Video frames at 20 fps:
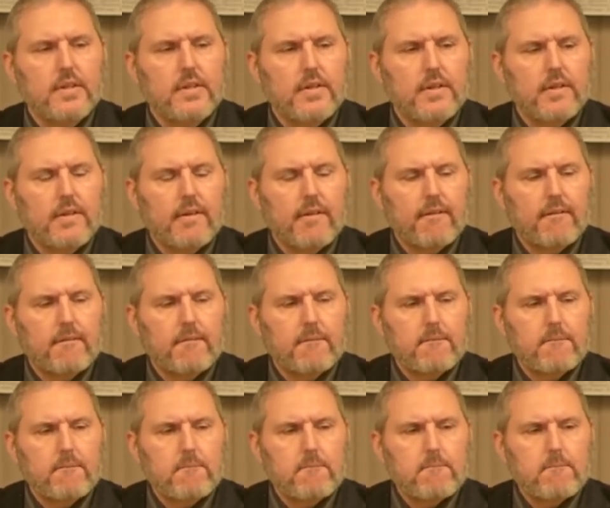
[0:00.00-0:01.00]

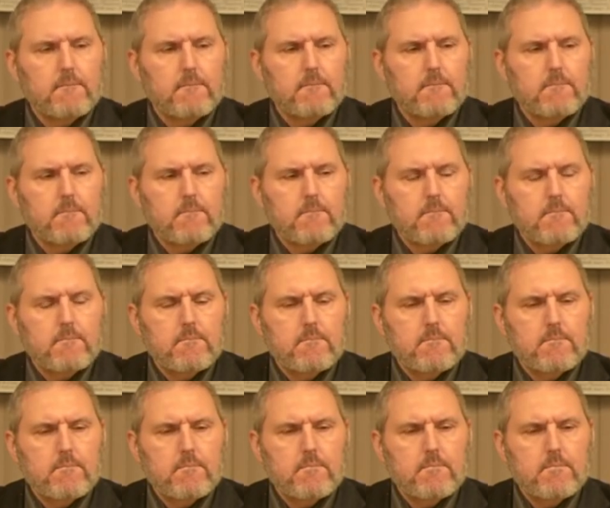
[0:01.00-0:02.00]

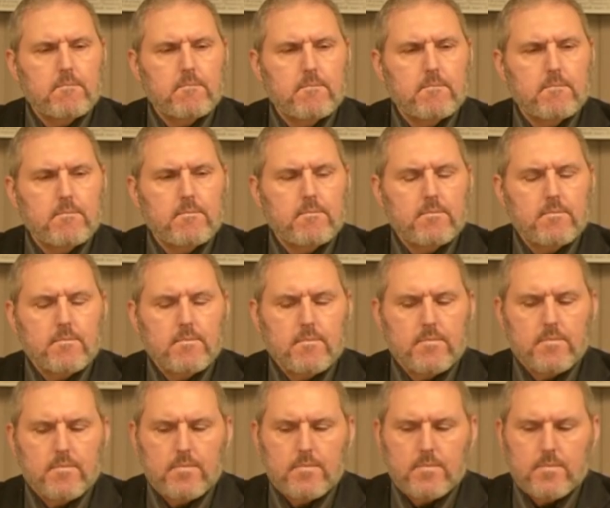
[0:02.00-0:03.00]

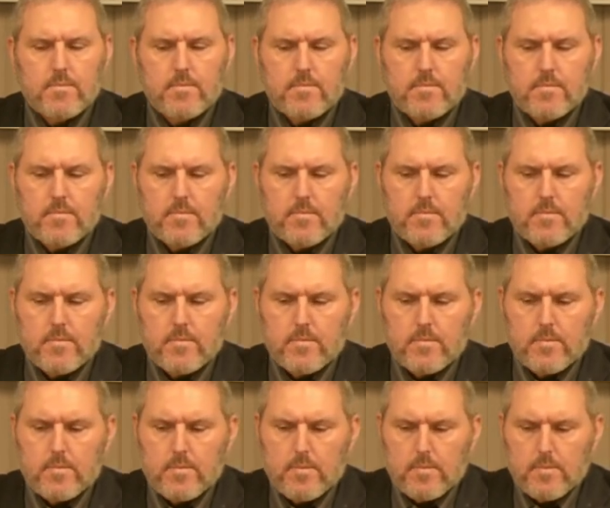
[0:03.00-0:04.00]

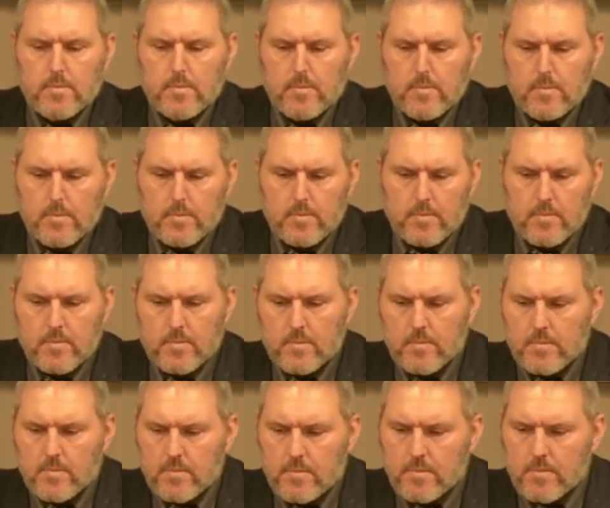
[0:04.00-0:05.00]

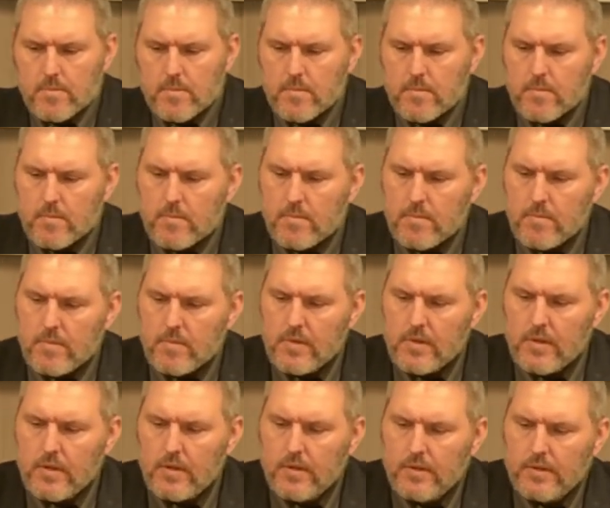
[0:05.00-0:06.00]

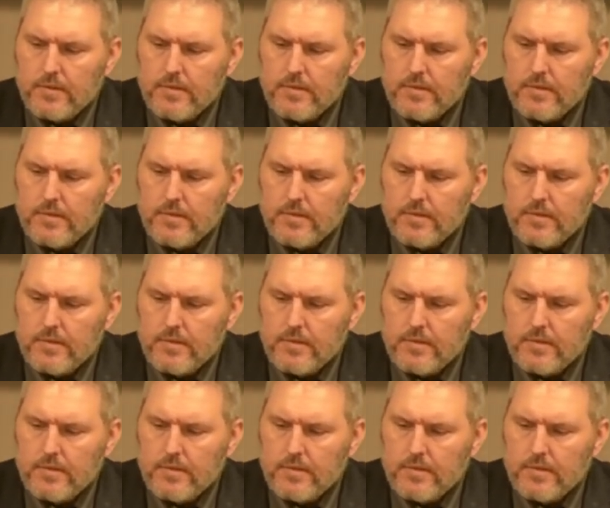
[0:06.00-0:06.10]
Nobody speaks.